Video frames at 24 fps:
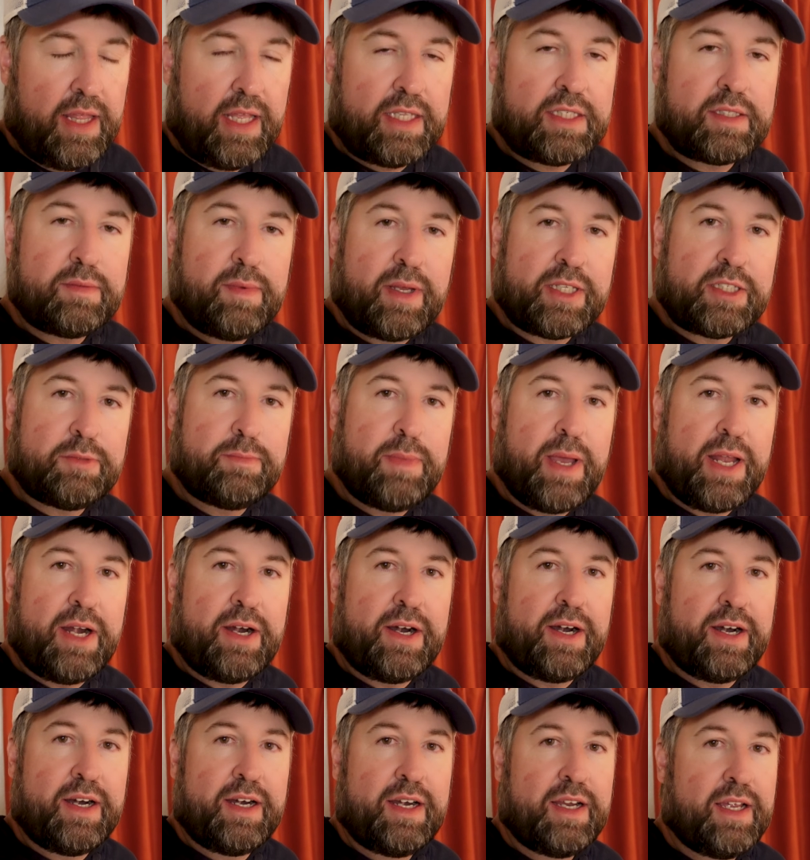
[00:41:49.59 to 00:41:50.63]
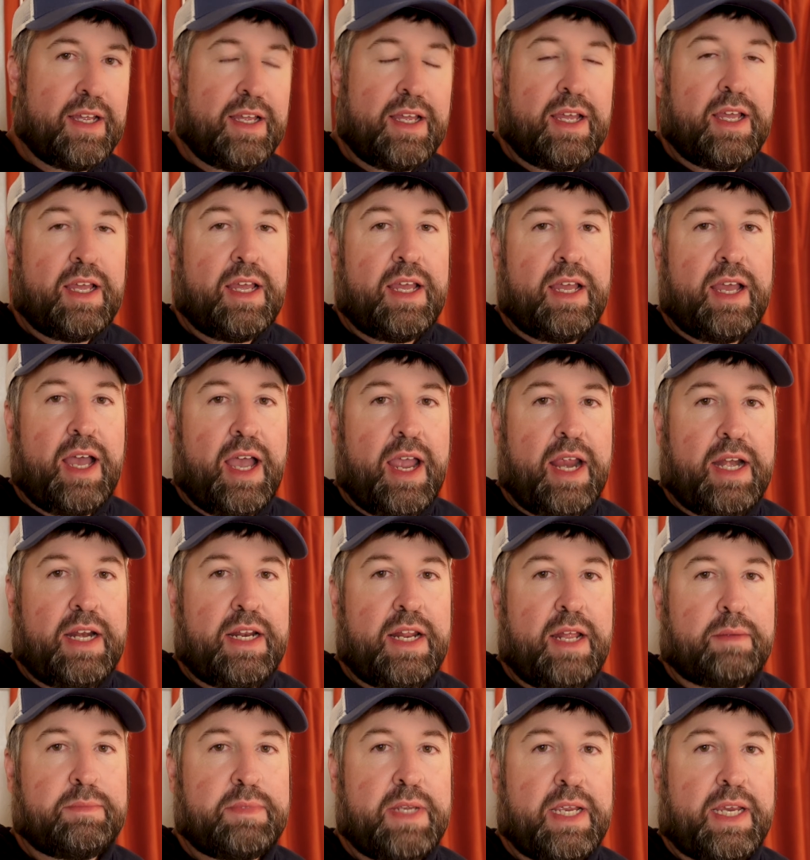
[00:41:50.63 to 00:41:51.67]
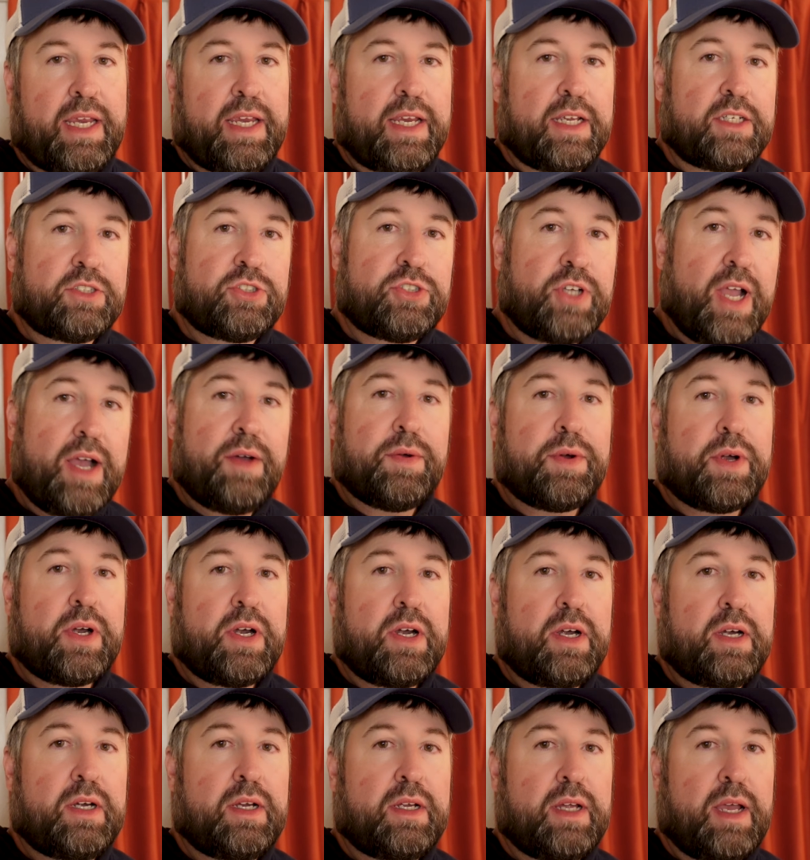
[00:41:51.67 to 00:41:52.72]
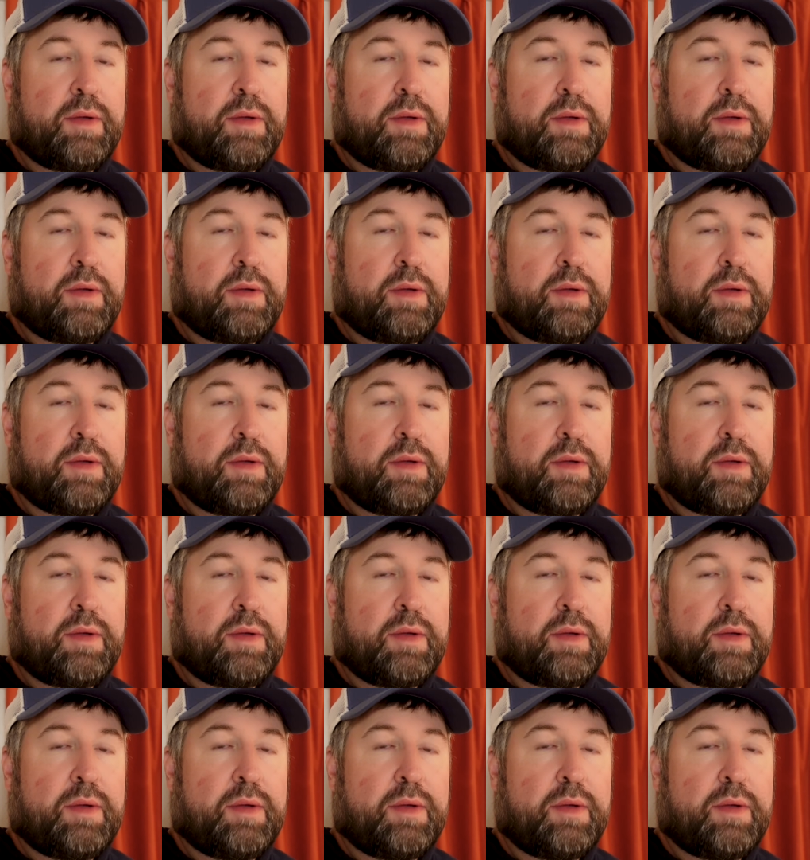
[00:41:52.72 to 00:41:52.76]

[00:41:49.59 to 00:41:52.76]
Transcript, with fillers: that's much better. I ended up taking a shower.